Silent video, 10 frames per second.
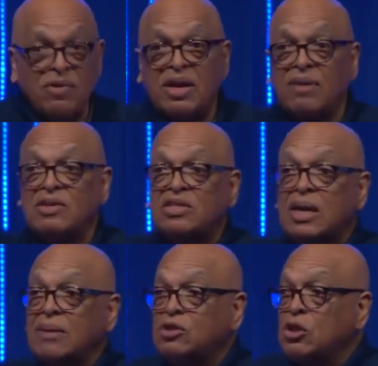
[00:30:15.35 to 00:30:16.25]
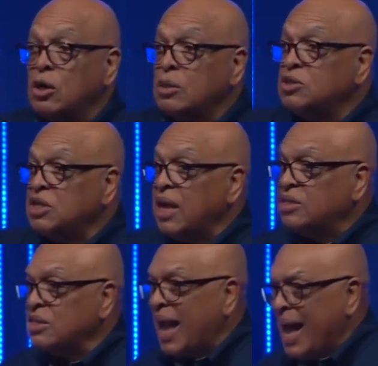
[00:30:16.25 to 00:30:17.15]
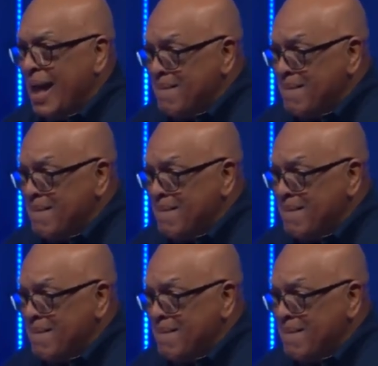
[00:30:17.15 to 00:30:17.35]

every given set of circumstances,